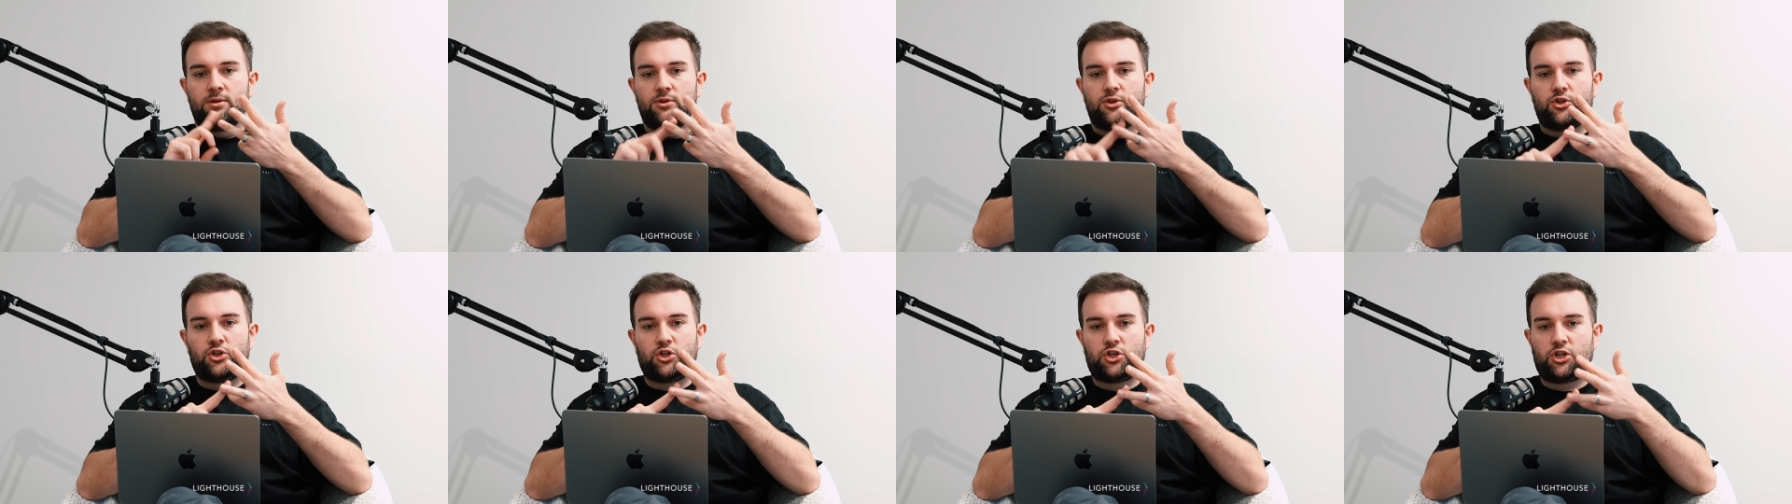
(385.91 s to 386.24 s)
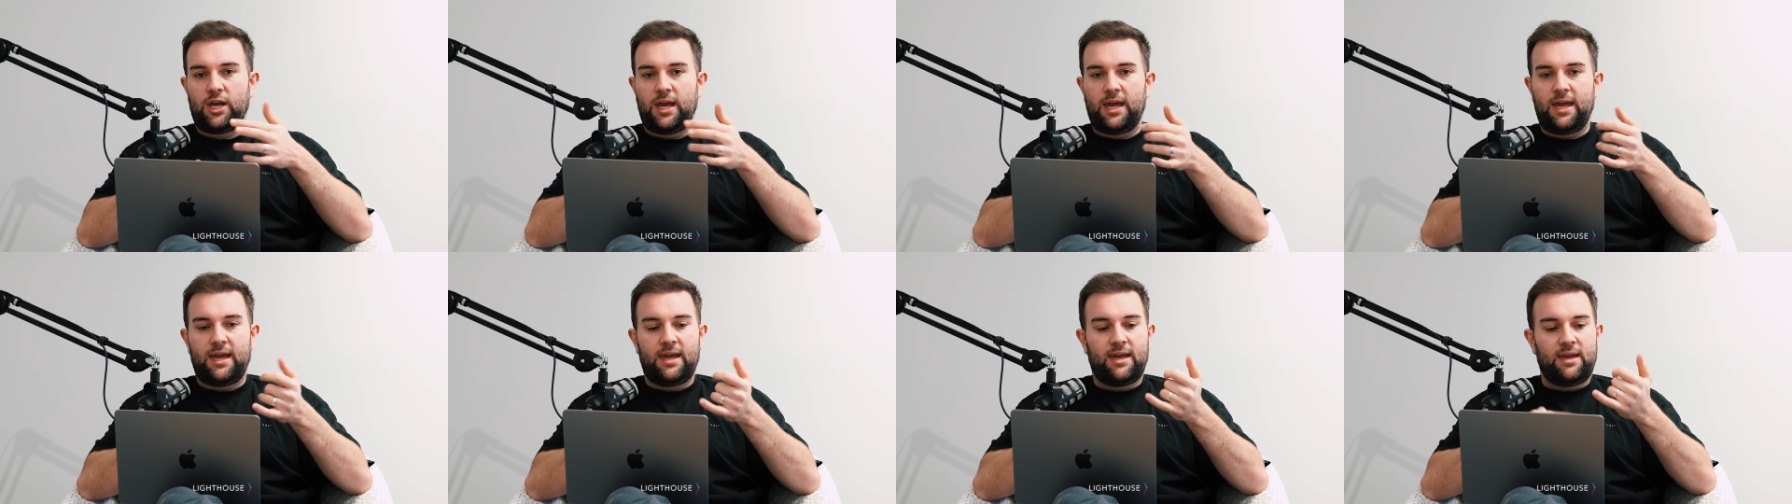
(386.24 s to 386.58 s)

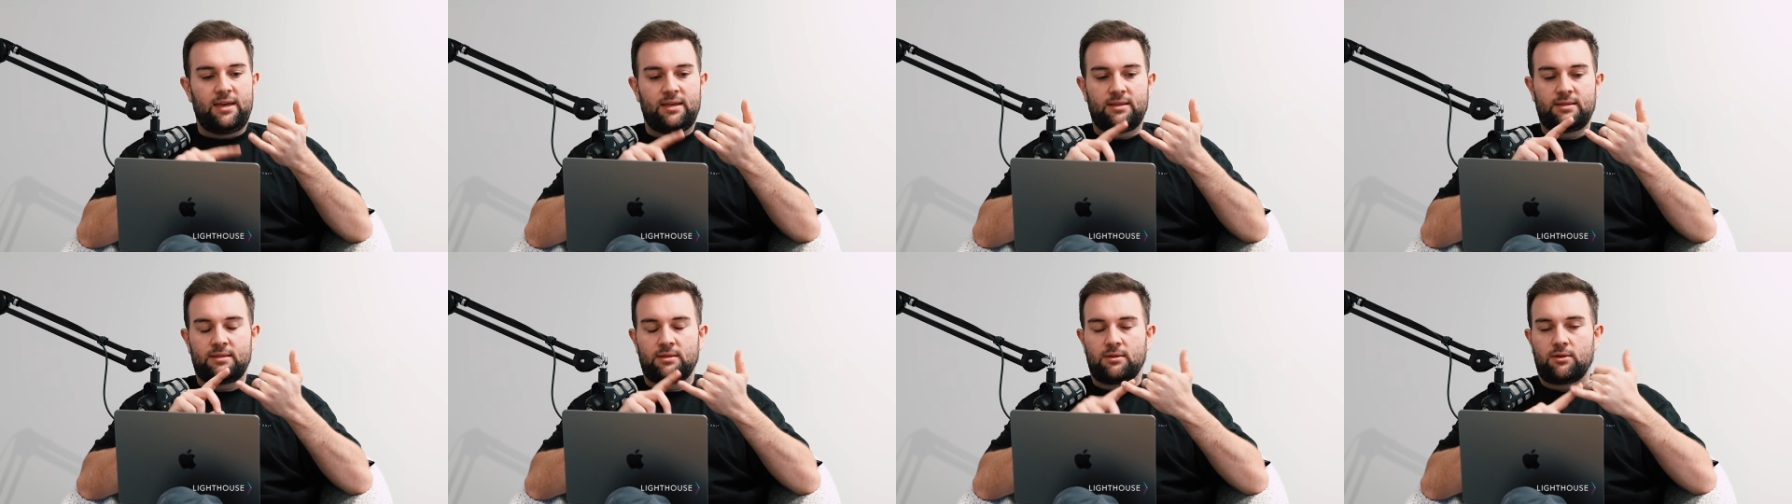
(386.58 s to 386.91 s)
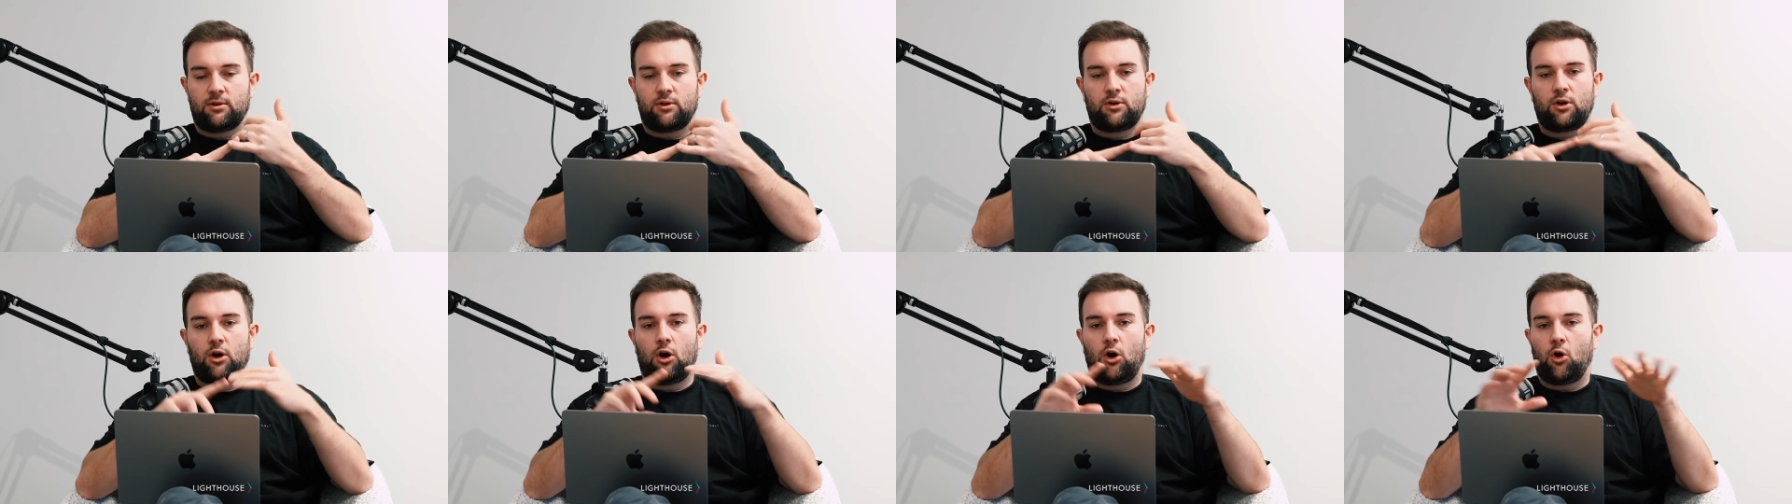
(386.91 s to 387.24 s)
shares,
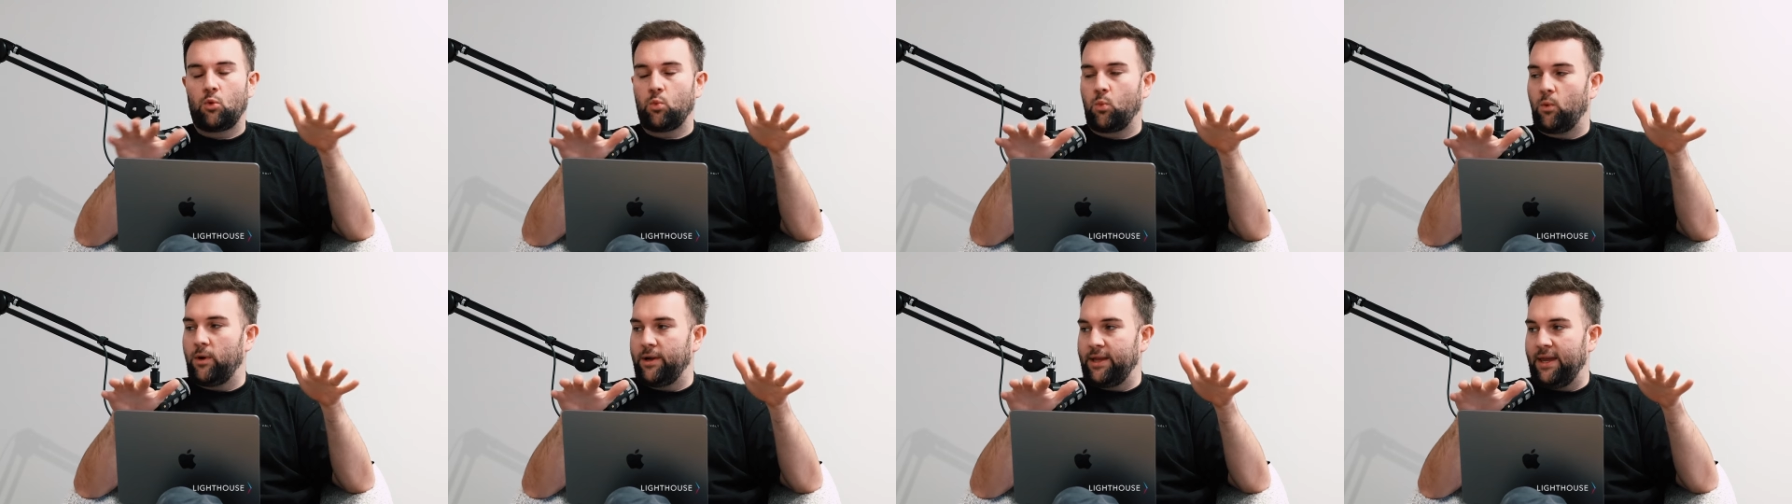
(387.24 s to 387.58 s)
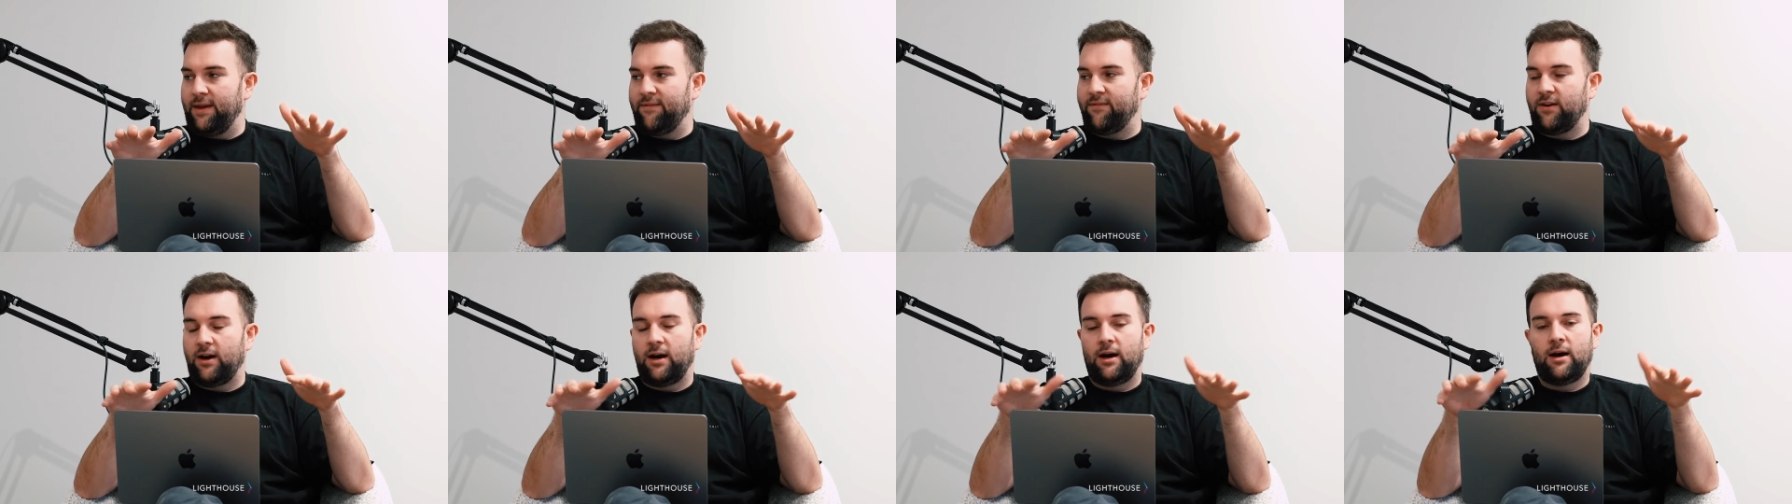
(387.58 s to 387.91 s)
gold,
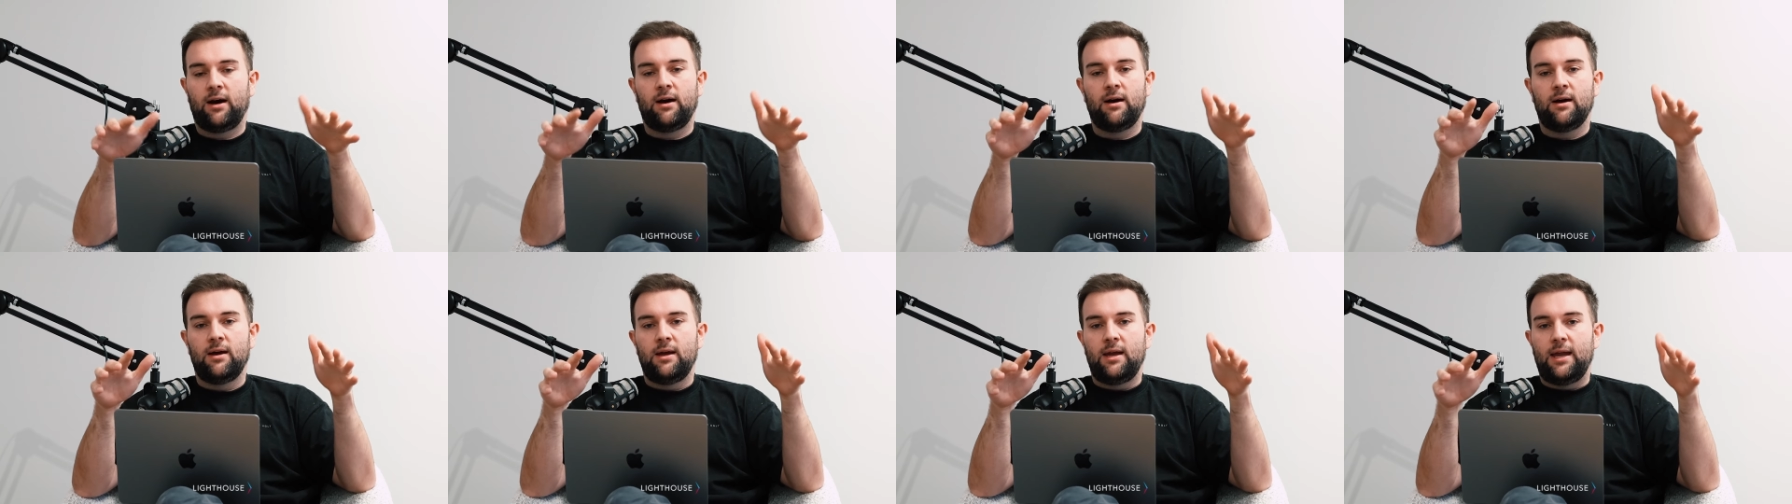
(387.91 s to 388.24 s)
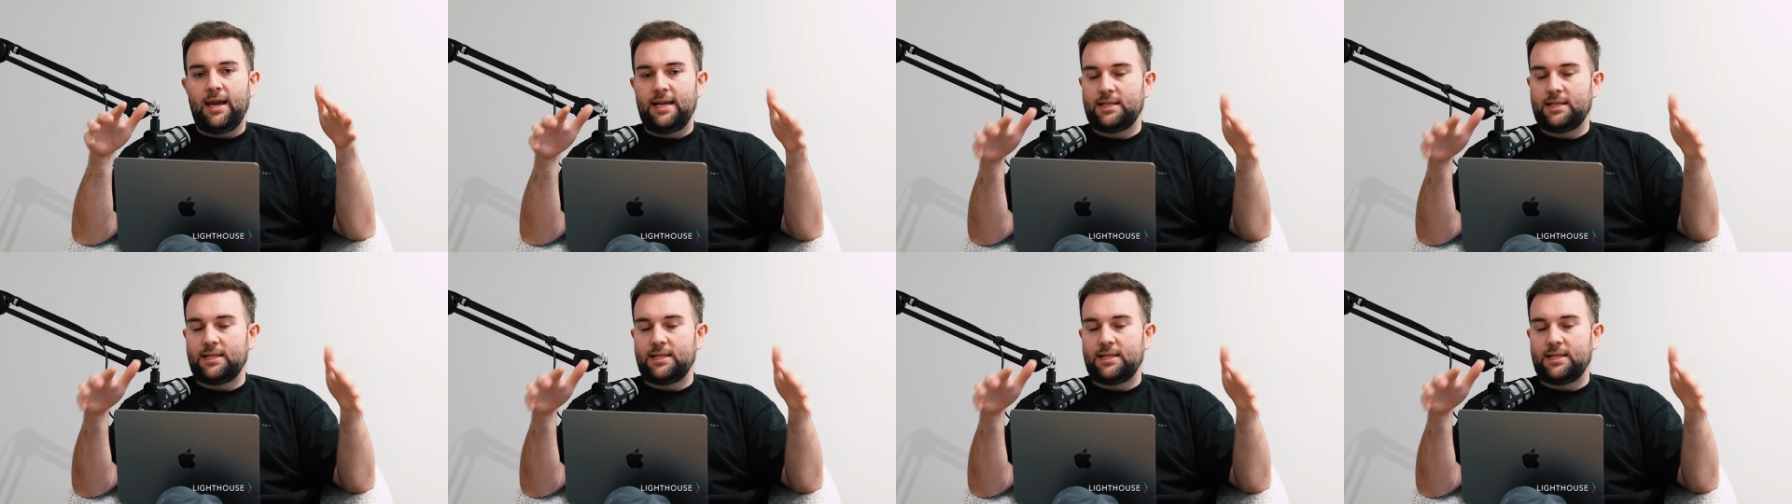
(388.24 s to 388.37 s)
whatever,